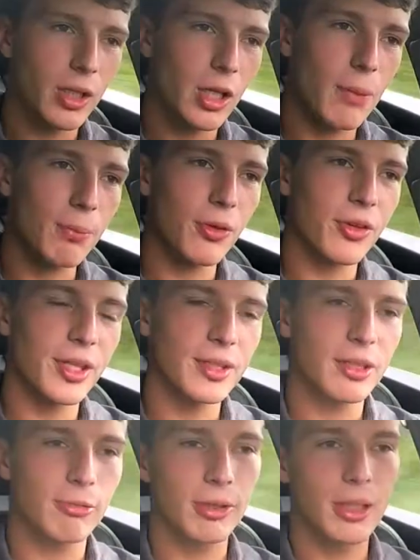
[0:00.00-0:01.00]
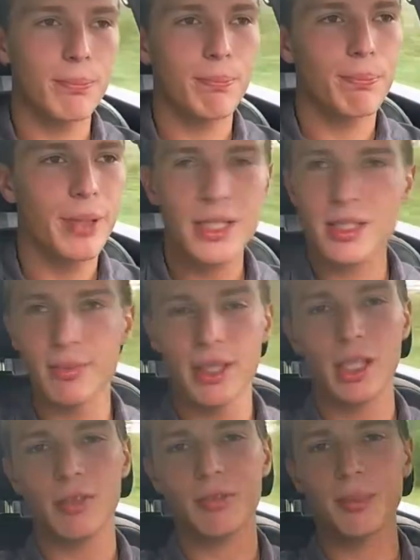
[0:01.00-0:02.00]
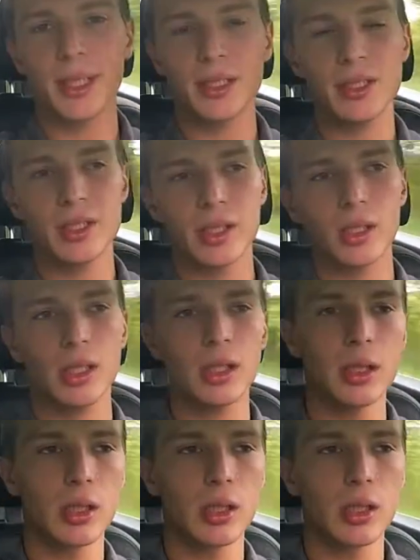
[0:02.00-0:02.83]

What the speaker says: couple things that really piss me off about this car: